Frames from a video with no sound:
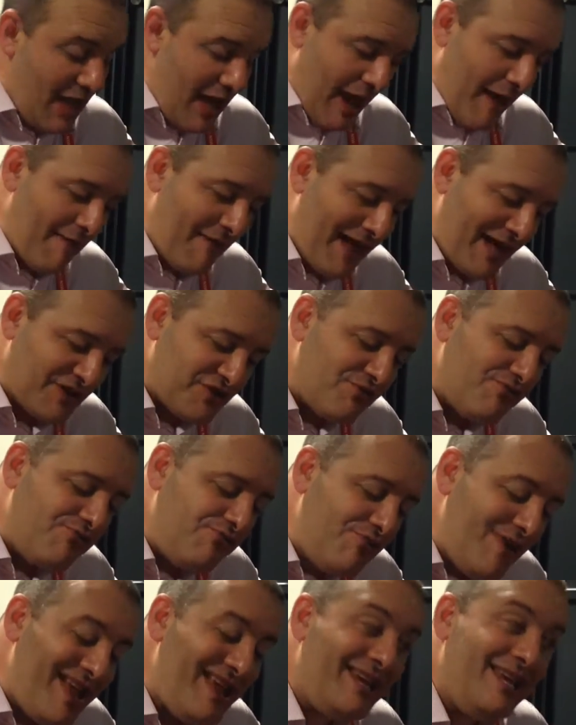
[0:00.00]
And that's
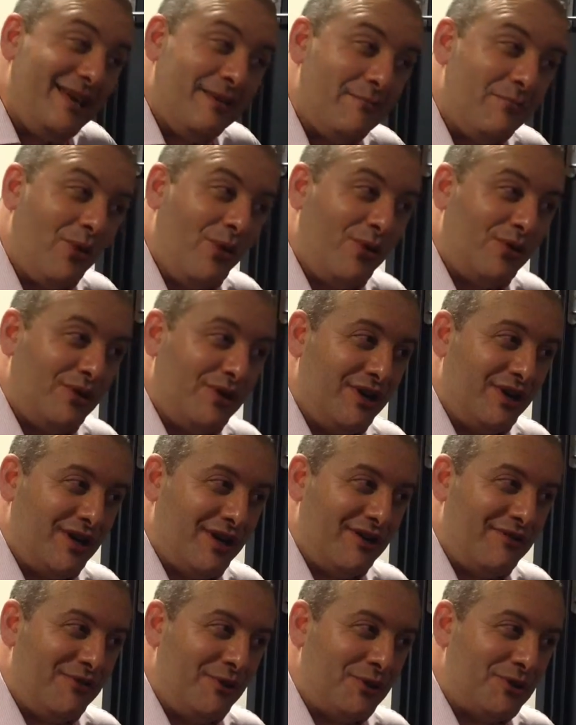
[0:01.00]
really important
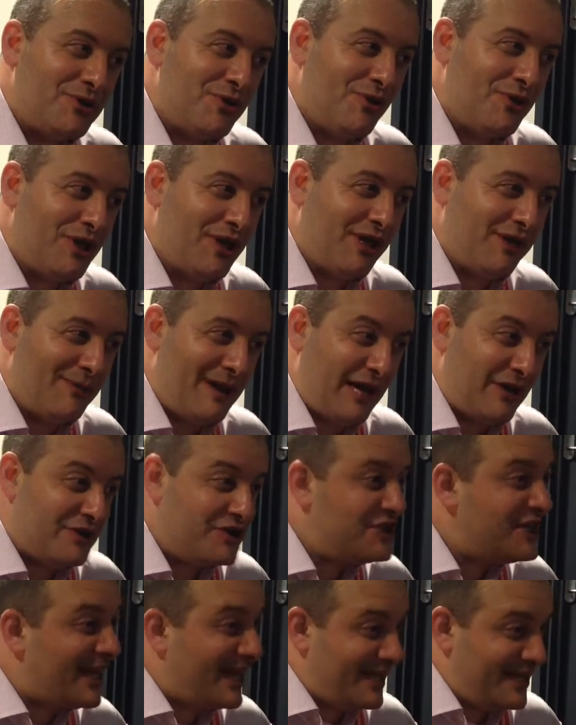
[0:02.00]
if you're talking about
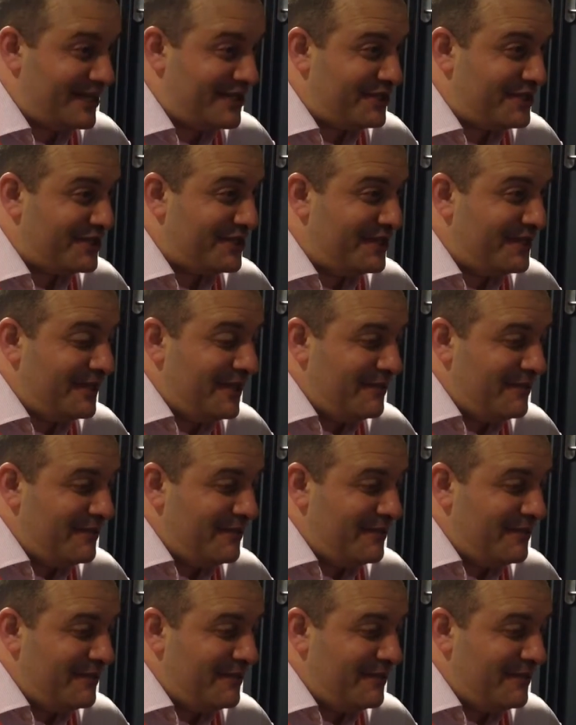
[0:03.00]
change.